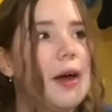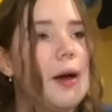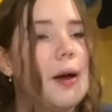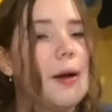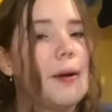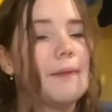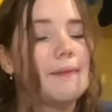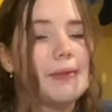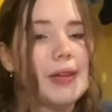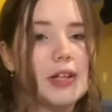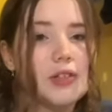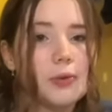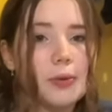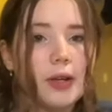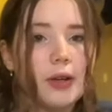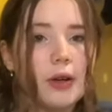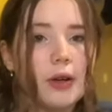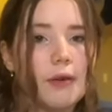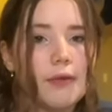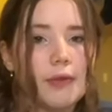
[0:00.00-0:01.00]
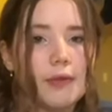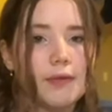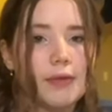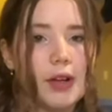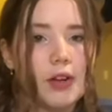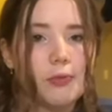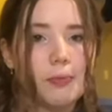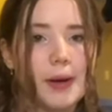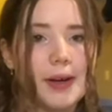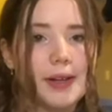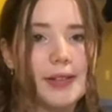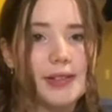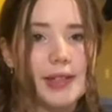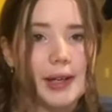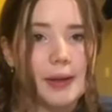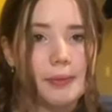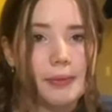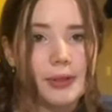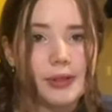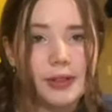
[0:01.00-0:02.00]
That's where a lot of the flashbacks
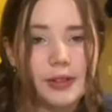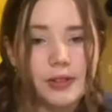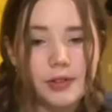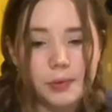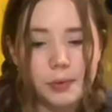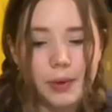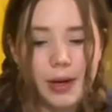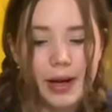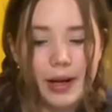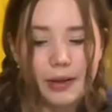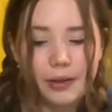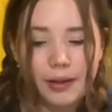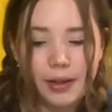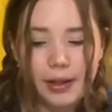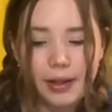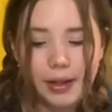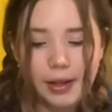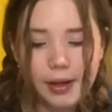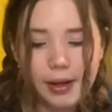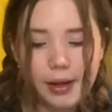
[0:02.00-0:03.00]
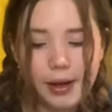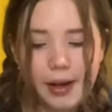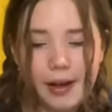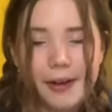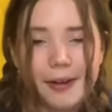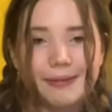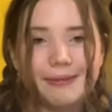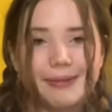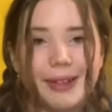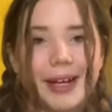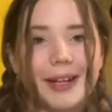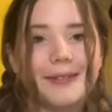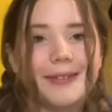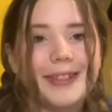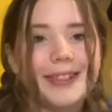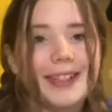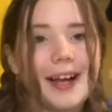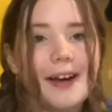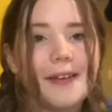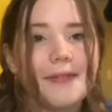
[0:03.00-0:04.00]
happen as well. And I
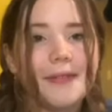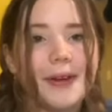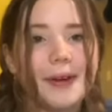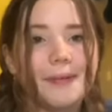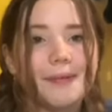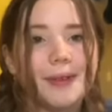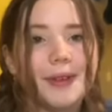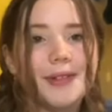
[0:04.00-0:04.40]
really like them.